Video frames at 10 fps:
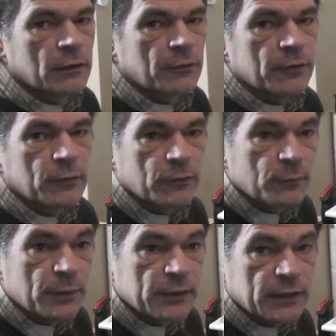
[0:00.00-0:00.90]
the
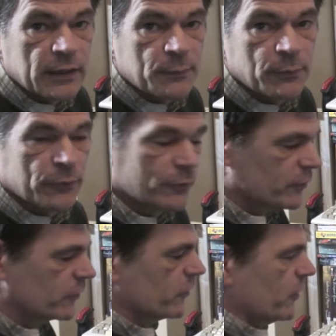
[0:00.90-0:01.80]
MIDI keyboard
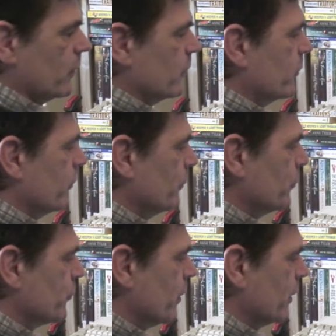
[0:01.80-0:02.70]
to start and stop the
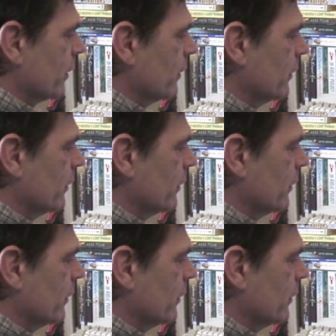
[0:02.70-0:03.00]
track.